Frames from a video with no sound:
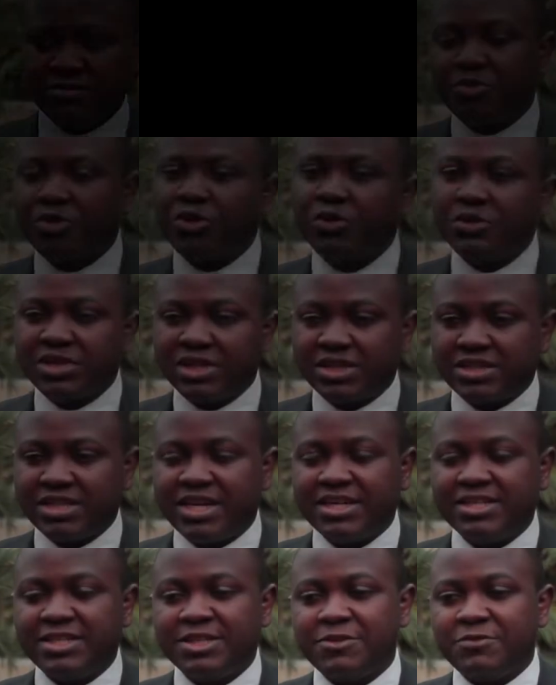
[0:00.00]
The project
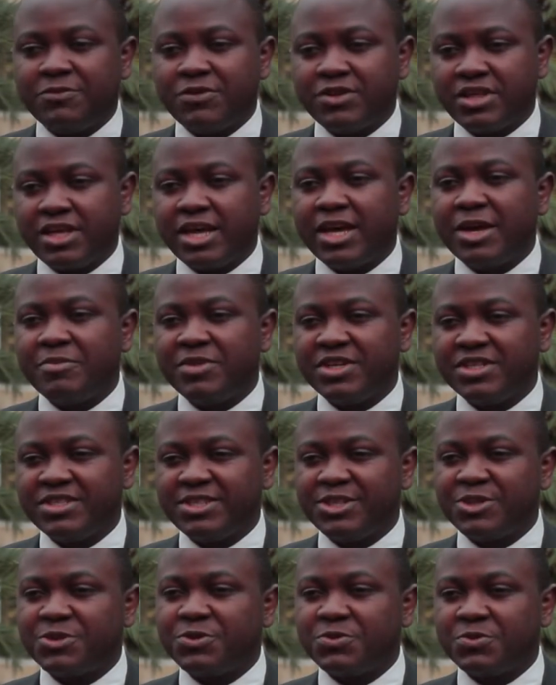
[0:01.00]
I did for the
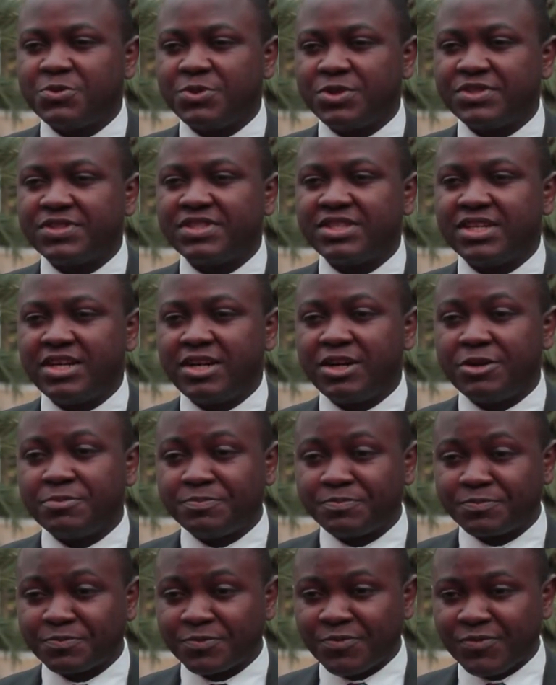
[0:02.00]
MSc was a
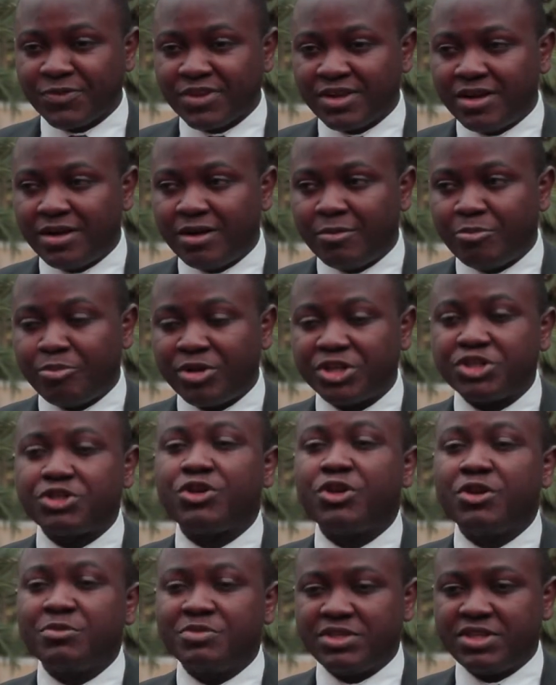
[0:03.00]

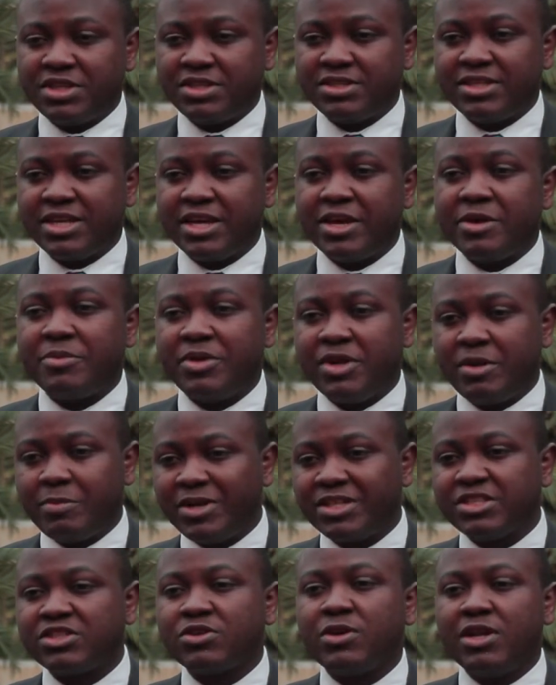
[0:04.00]
petroleum system in a
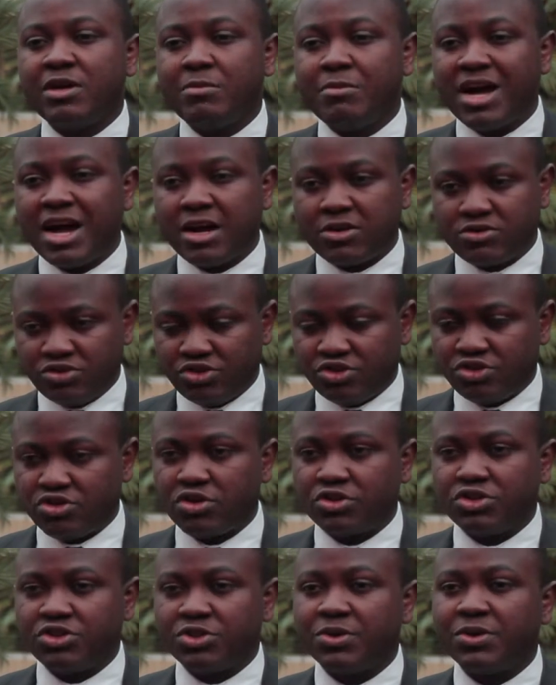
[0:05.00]
particular
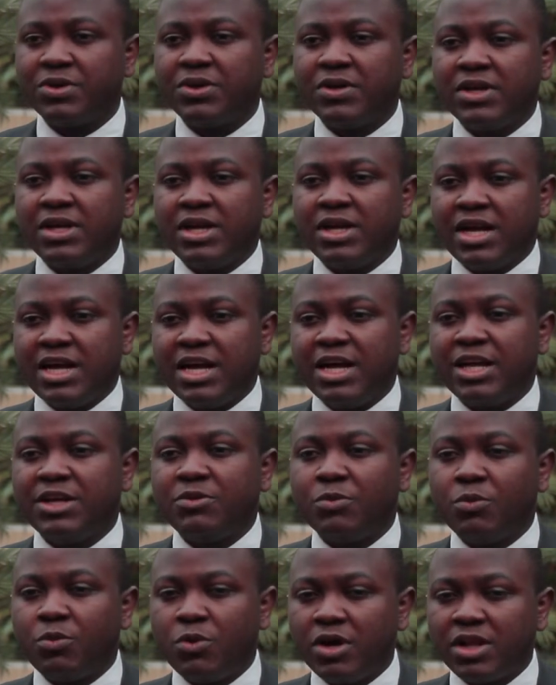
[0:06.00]
macrostructure.
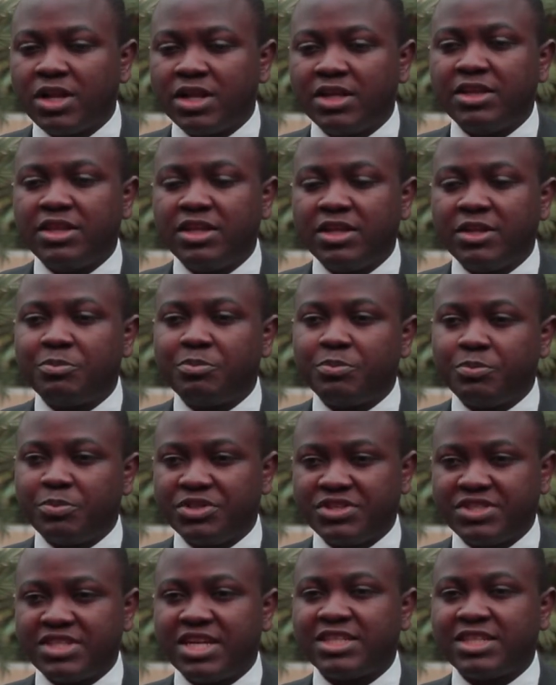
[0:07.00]
And what I did
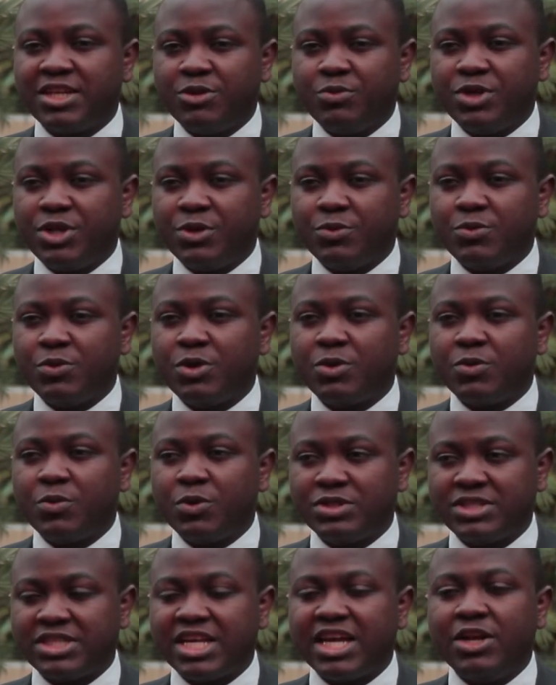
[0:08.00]
precisely with the work
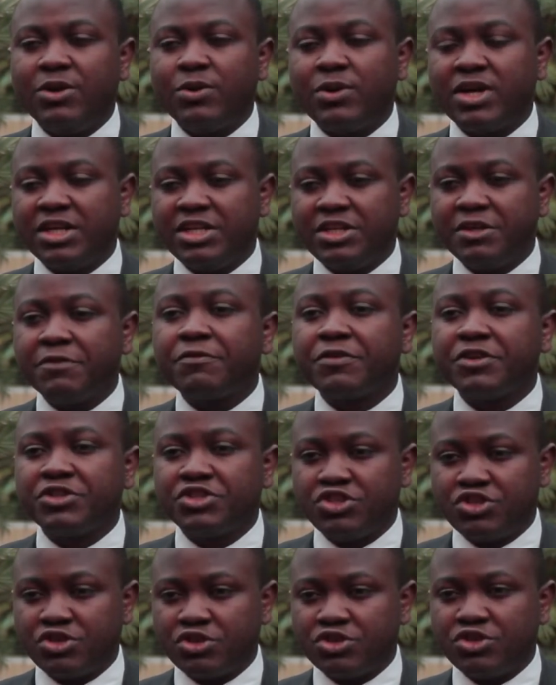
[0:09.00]
was I looked at
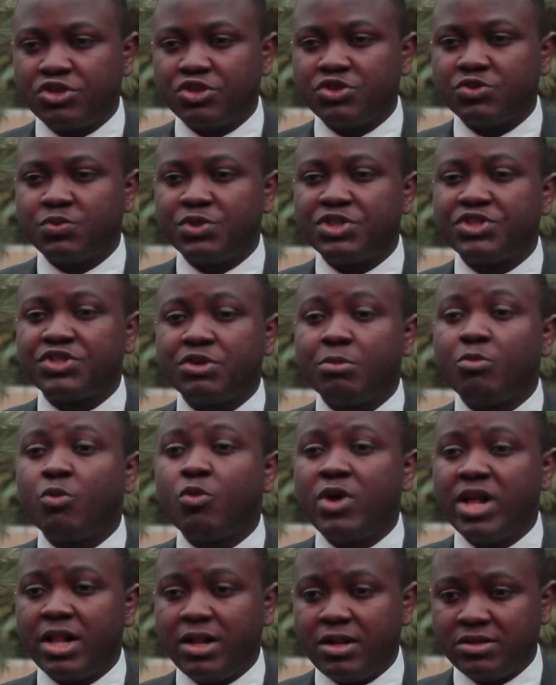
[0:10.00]
different structures with
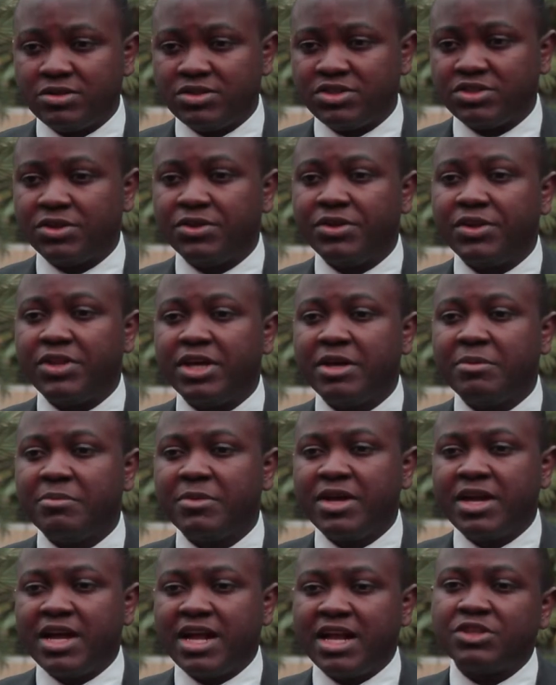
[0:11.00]
some wells on them,
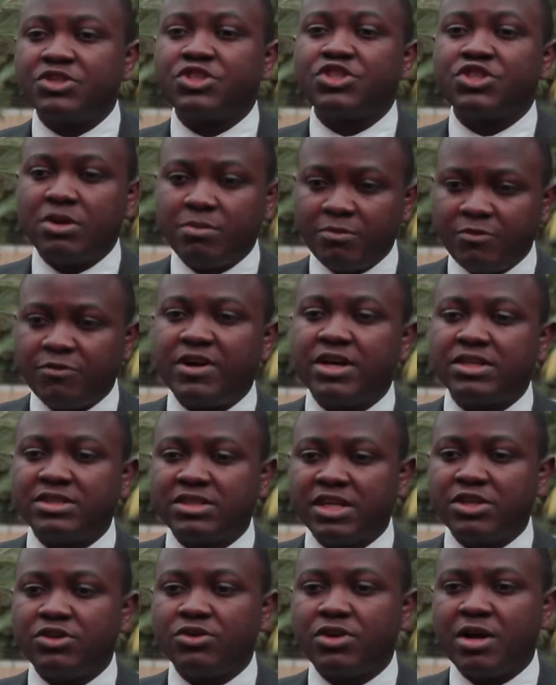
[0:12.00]
and some
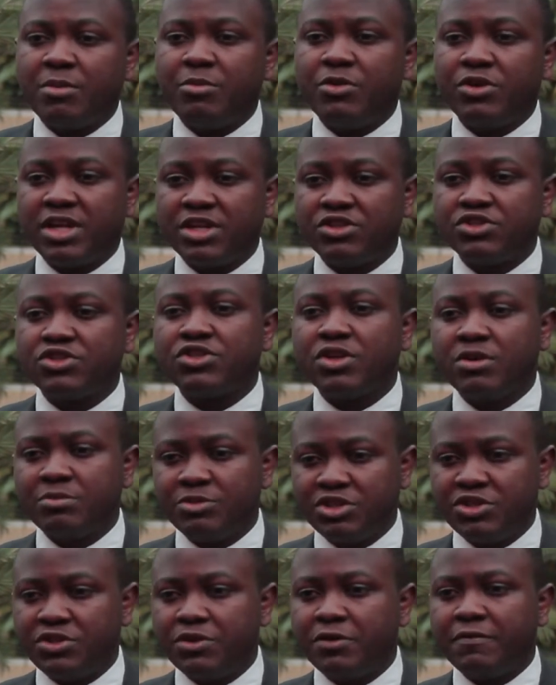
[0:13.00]
found hydrocarbon and
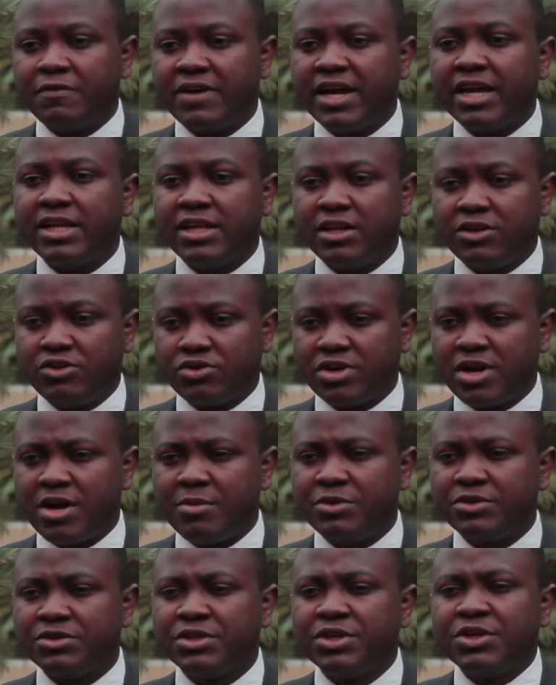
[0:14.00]
some did not find
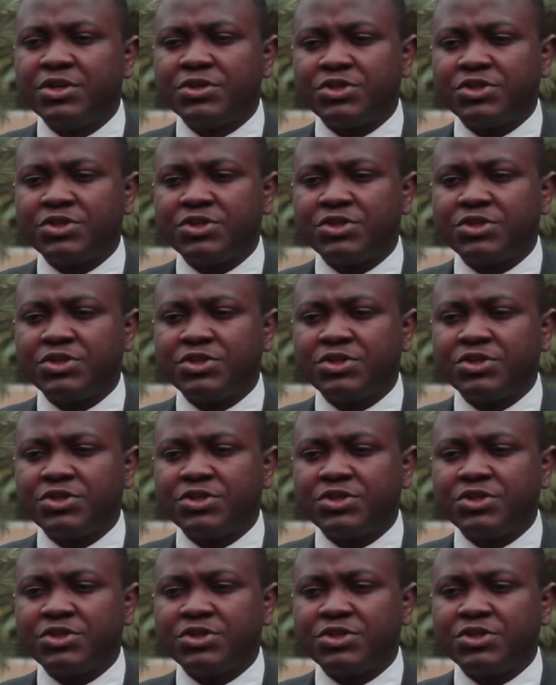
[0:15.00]
hydrocarbon.